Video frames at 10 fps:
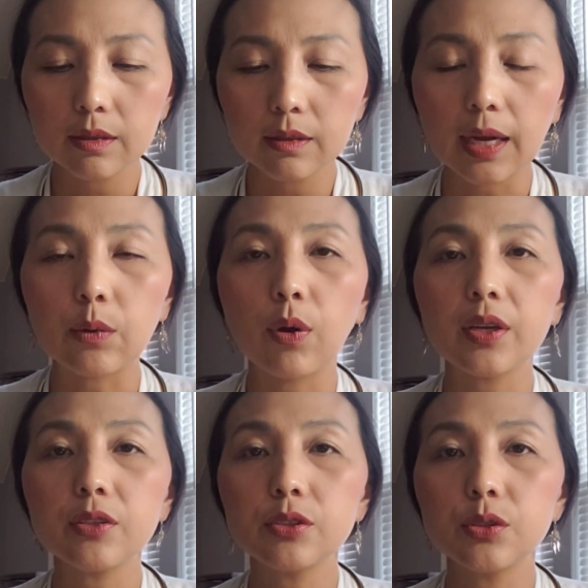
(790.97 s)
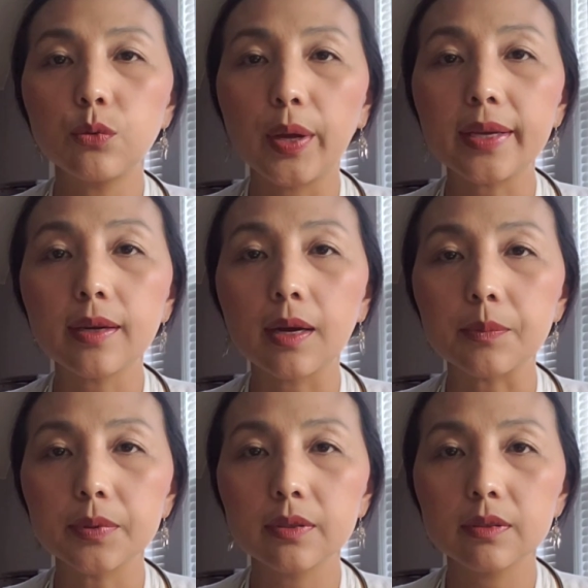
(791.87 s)
I want you to wake
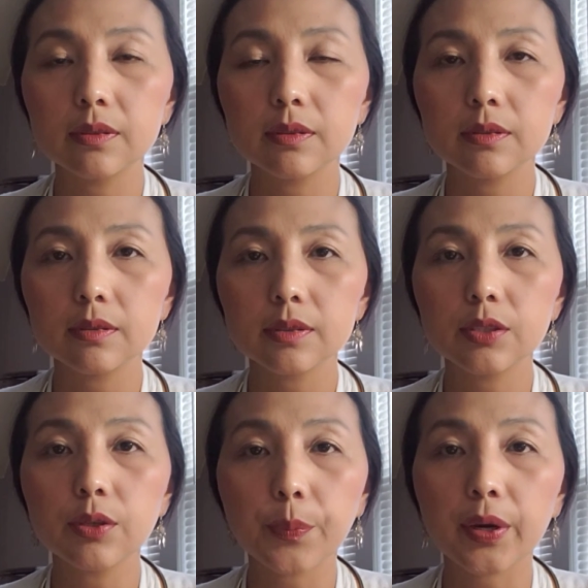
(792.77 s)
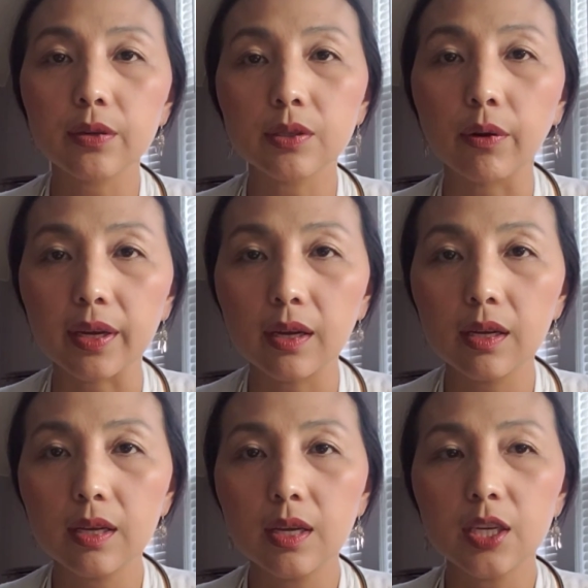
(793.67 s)
up to the paranoia,
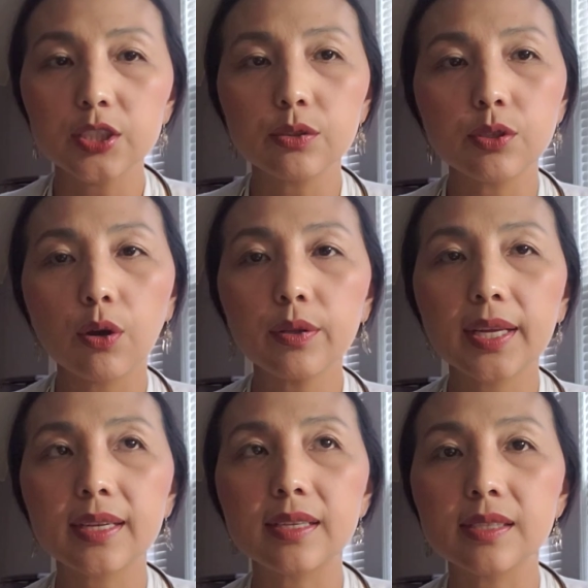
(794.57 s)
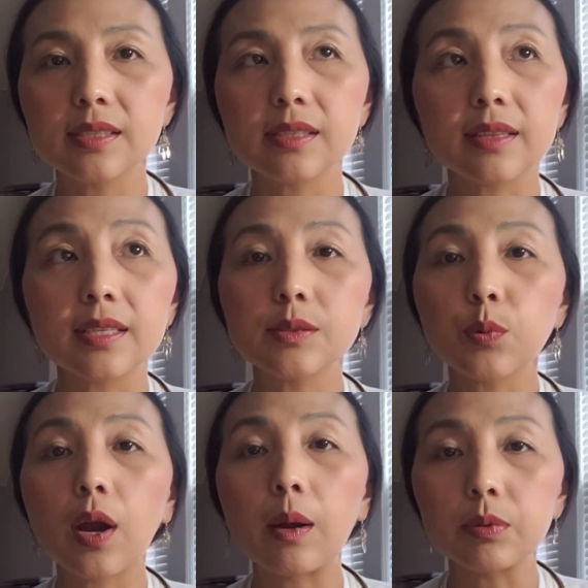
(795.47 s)
to know that it is this
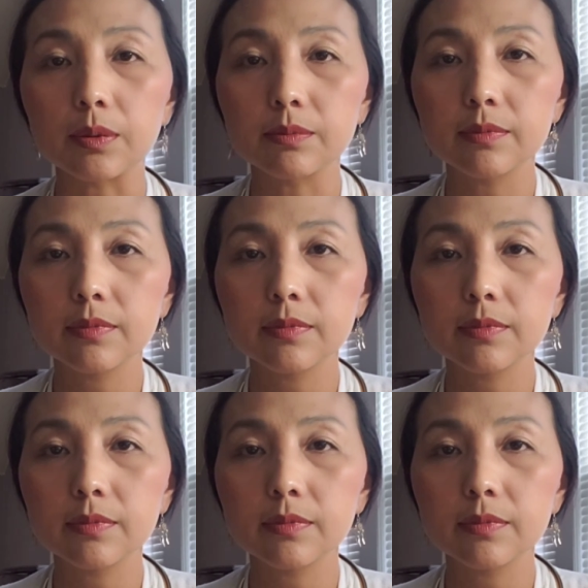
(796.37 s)
problem,